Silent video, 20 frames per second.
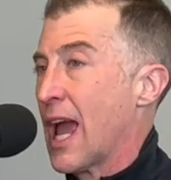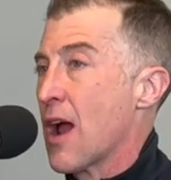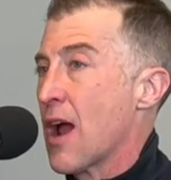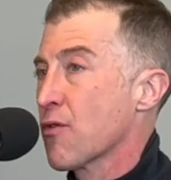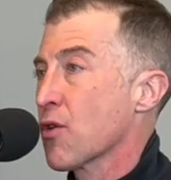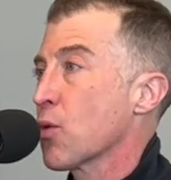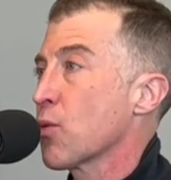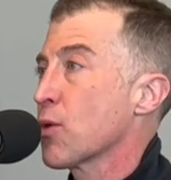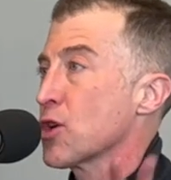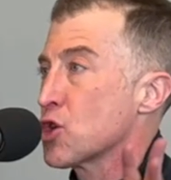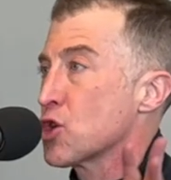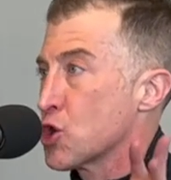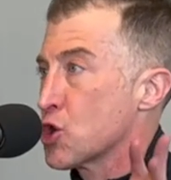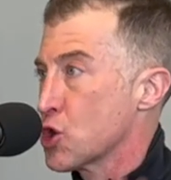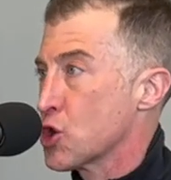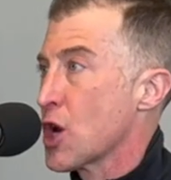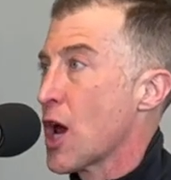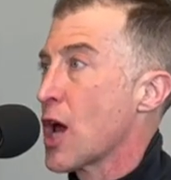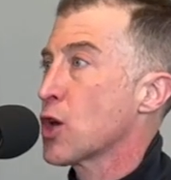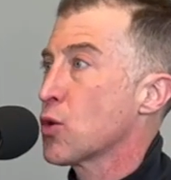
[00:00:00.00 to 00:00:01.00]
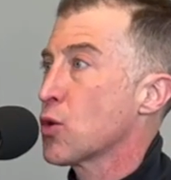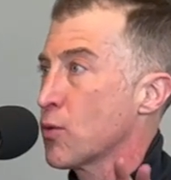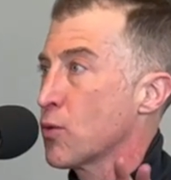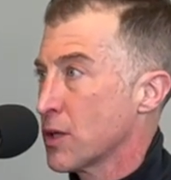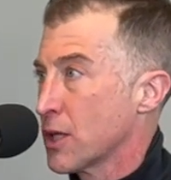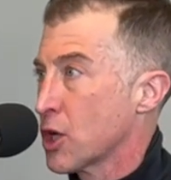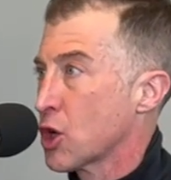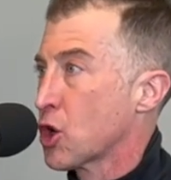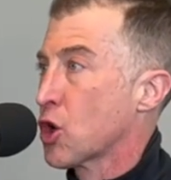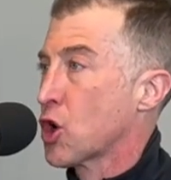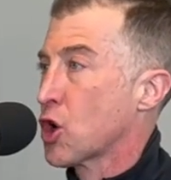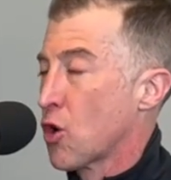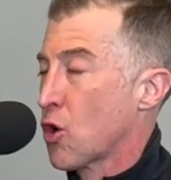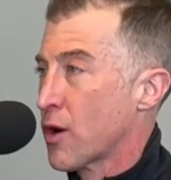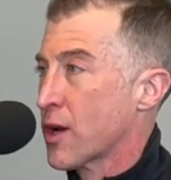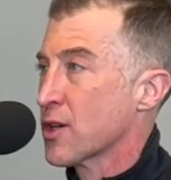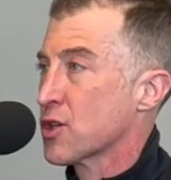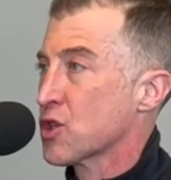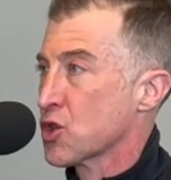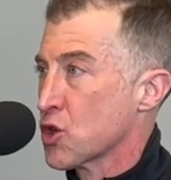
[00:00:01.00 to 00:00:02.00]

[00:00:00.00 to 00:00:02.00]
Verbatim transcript: Everyone is genuinely curious